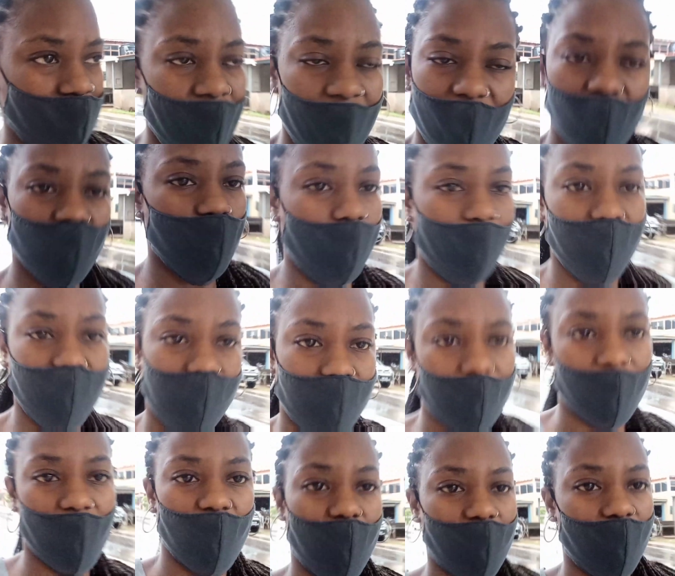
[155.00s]
I don't know what else to
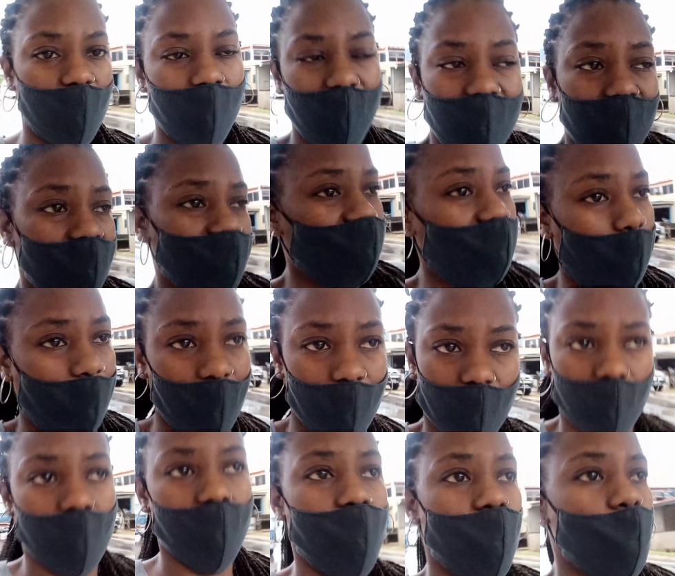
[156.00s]
tell Lolly, but it's
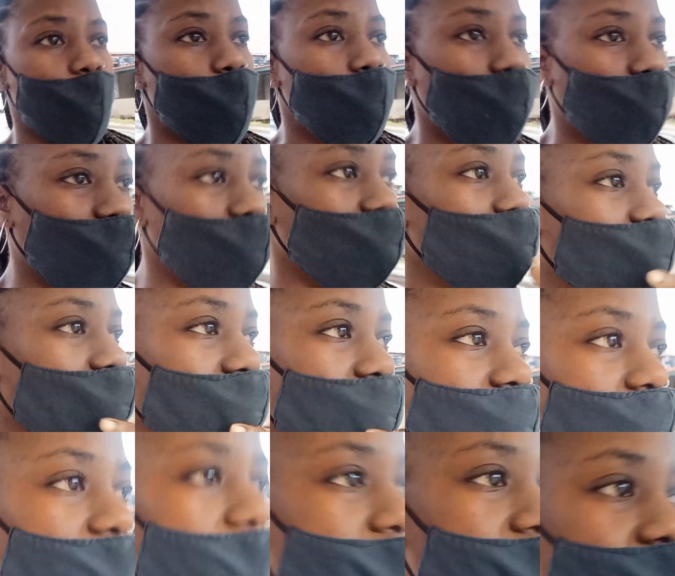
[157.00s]
raining. So,
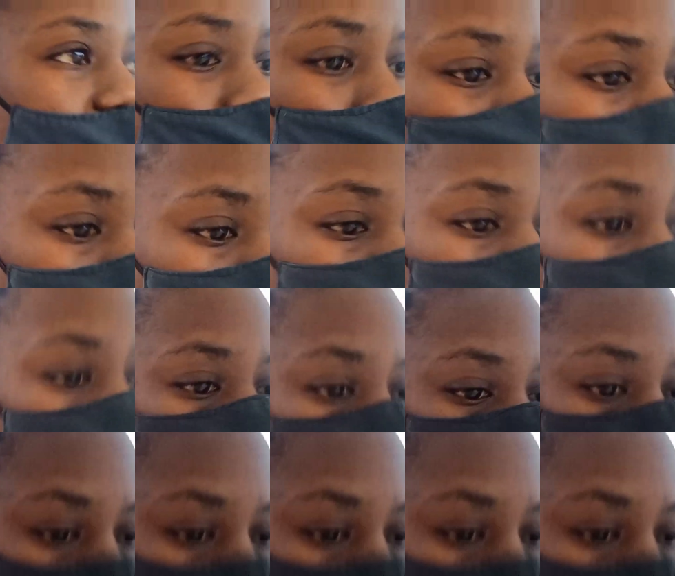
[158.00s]
um,